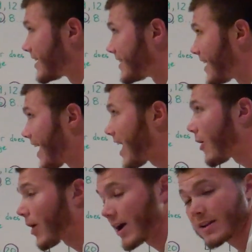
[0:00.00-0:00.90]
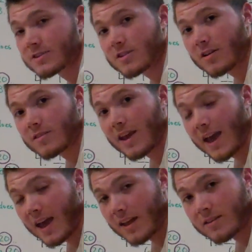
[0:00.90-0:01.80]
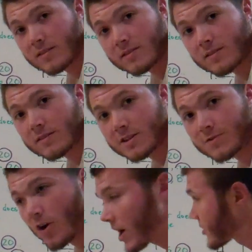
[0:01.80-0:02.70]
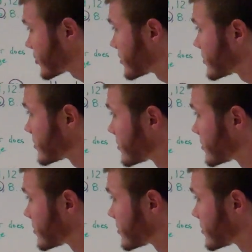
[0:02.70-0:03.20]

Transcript: Now I can start to add these fractions.